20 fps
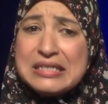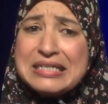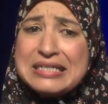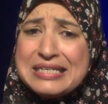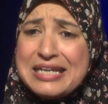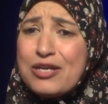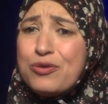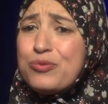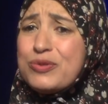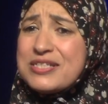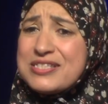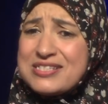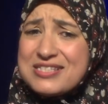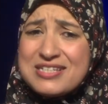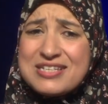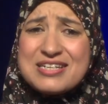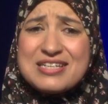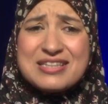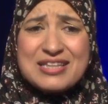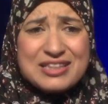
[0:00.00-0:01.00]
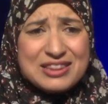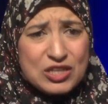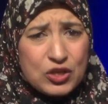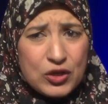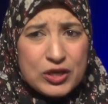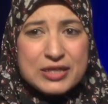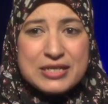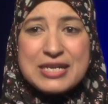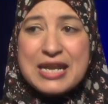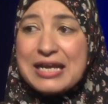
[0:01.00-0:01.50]
Now we see that there
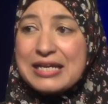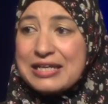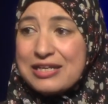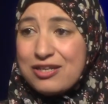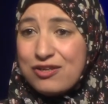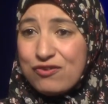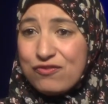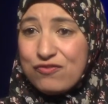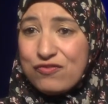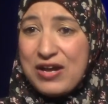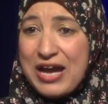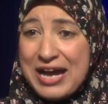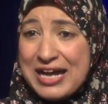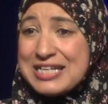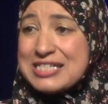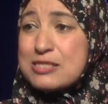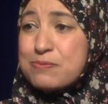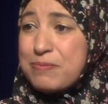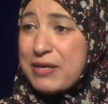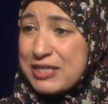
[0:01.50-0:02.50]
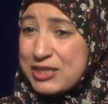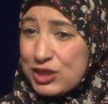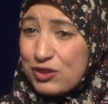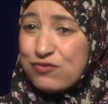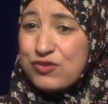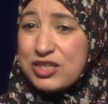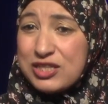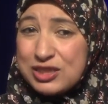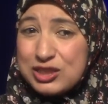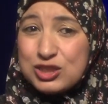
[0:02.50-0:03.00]
are negative aspects of
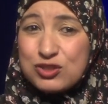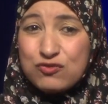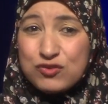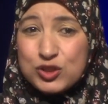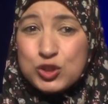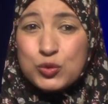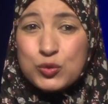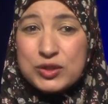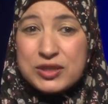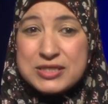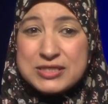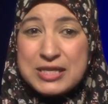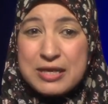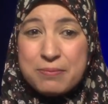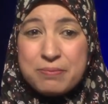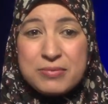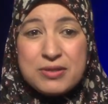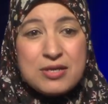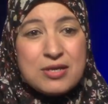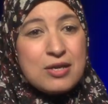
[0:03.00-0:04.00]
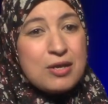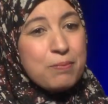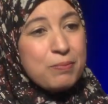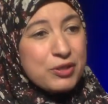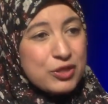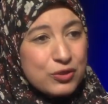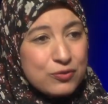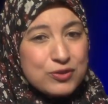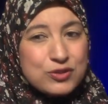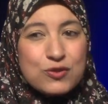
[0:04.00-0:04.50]
the individualism, but
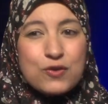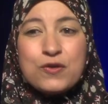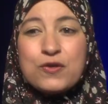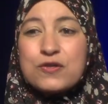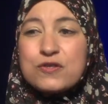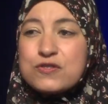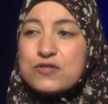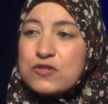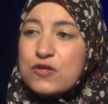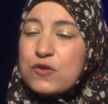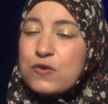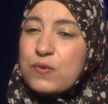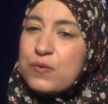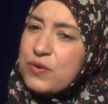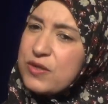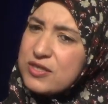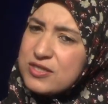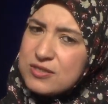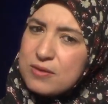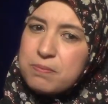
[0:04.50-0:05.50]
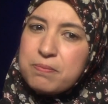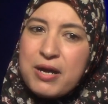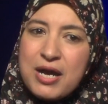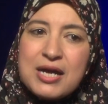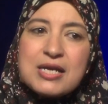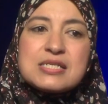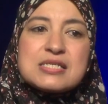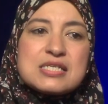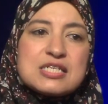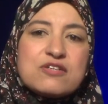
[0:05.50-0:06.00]
there is also some
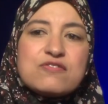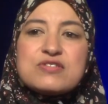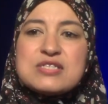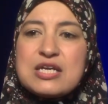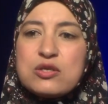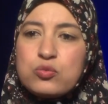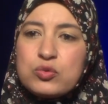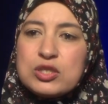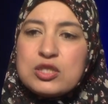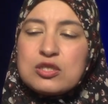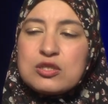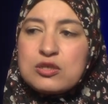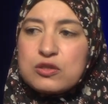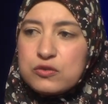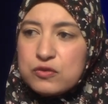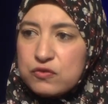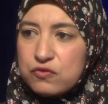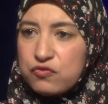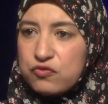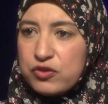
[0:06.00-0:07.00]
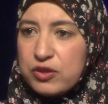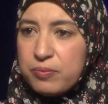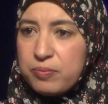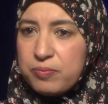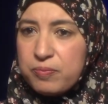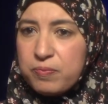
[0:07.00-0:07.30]
positives that we could learn from.